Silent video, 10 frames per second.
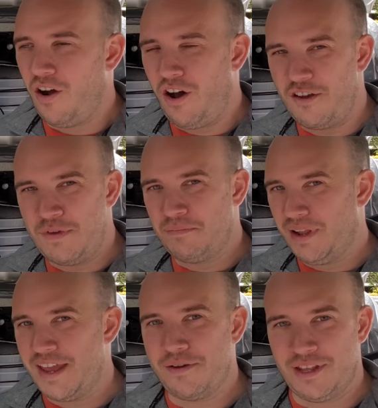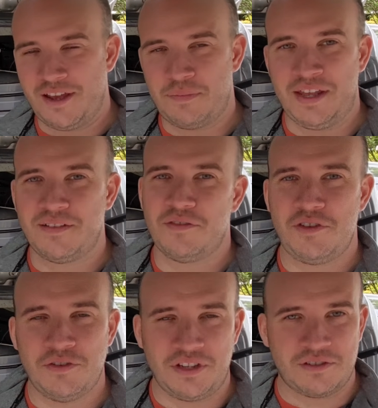I've been playing with it a bit,
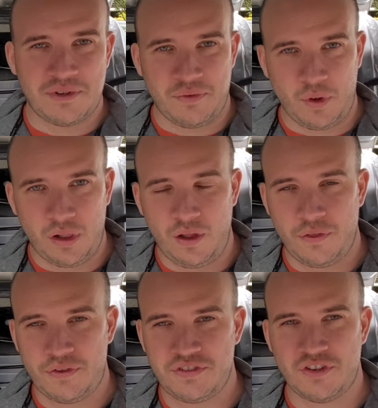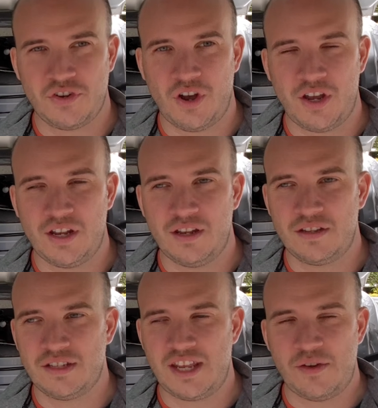using some different cloths to try and
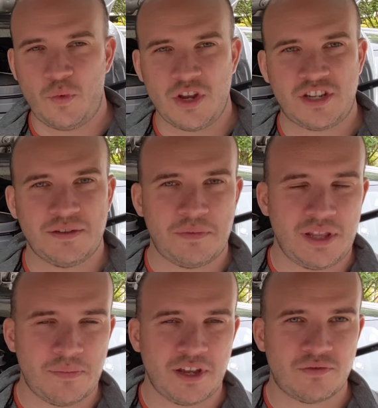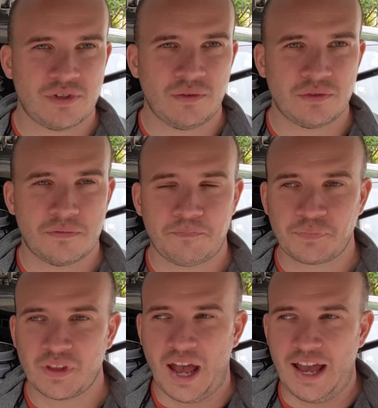see which gives me the best results.
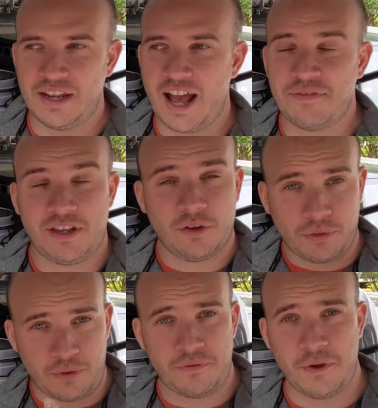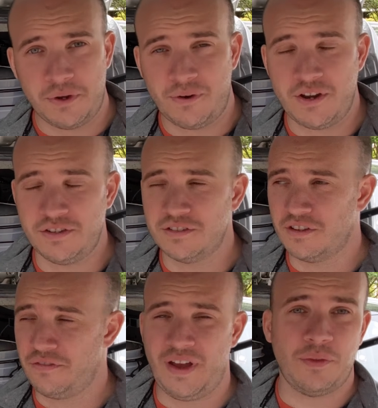And having gone through a few iterations,
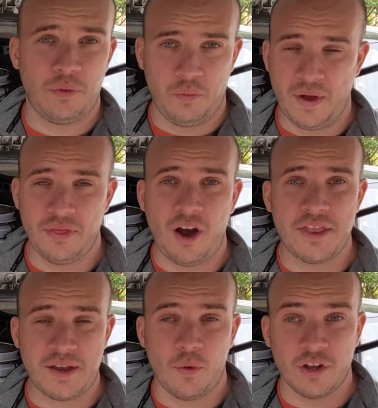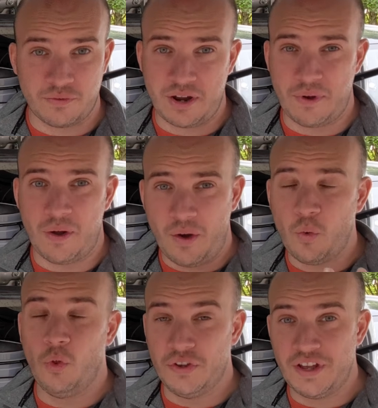I found one that I think works very well
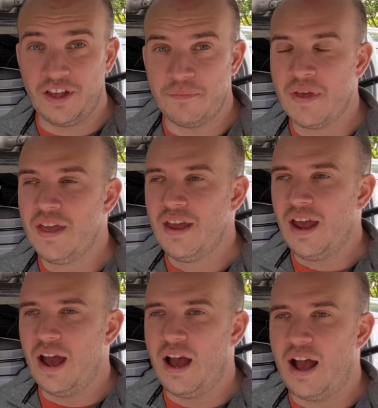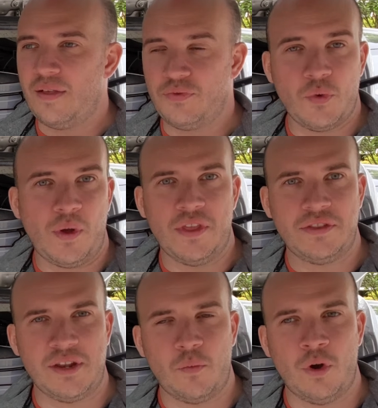all the time, and one that
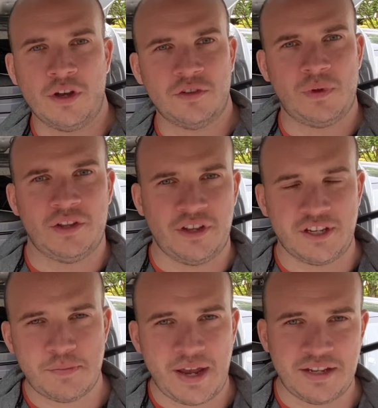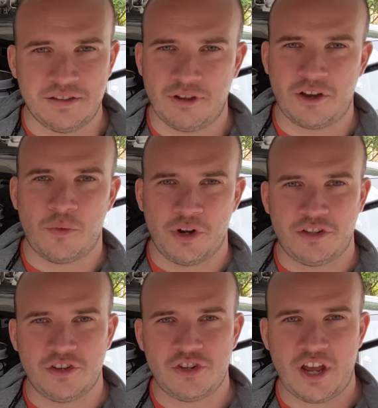didn't work as well as I expected. So I kind of wanted
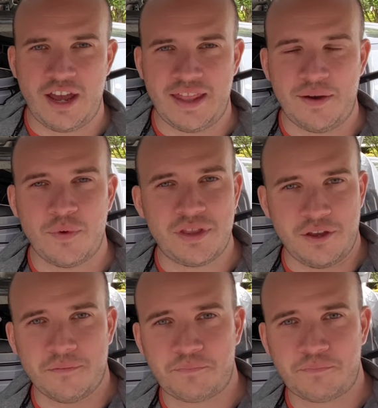to share that with you.